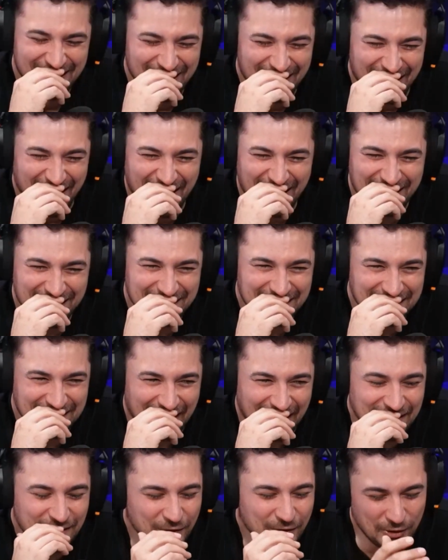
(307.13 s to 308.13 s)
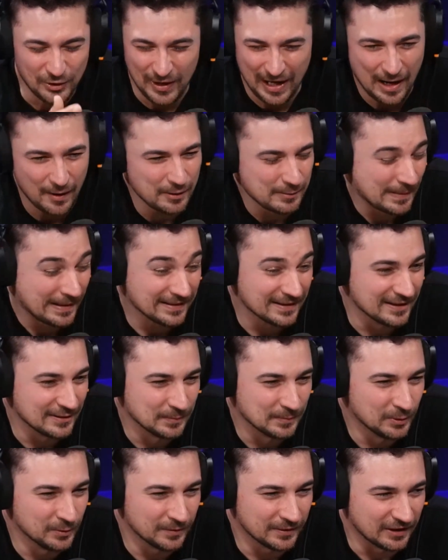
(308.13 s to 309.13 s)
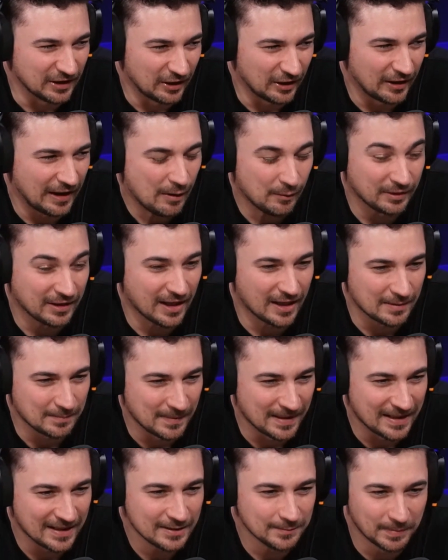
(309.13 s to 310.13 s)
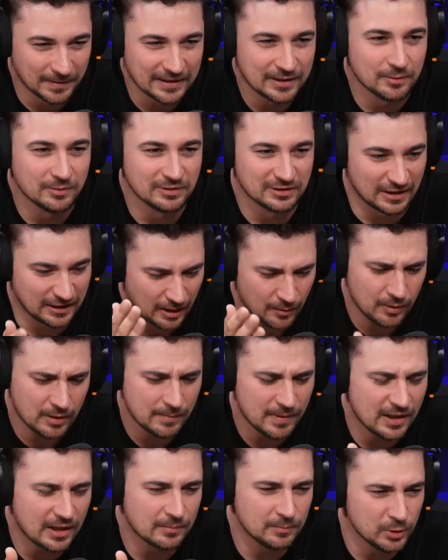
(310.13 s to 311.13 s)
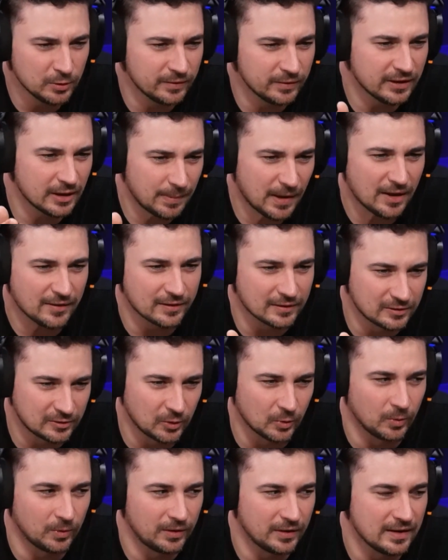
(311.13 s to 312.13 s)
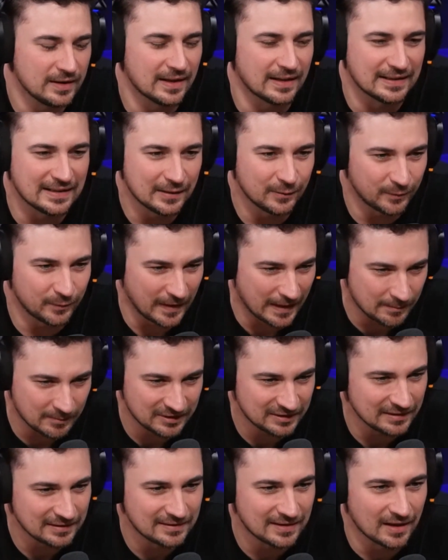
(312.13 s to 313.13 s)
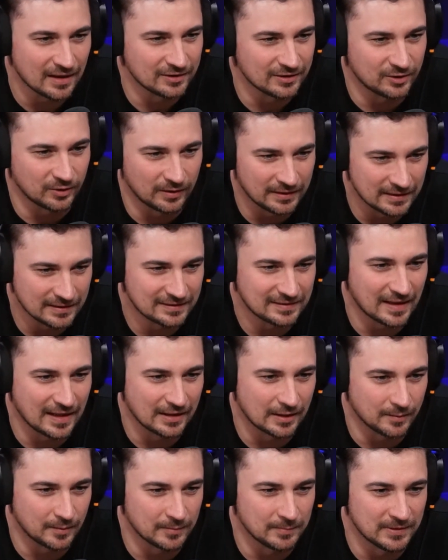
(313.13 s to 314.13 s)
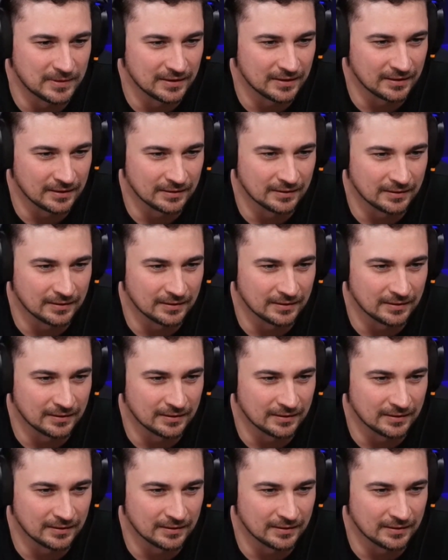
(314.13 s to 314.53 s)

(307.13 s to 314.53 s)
I don't know how he made this movie or how he got it made, but he was like, I want to make a movie about the story that he famously tells during his stand-up comedian.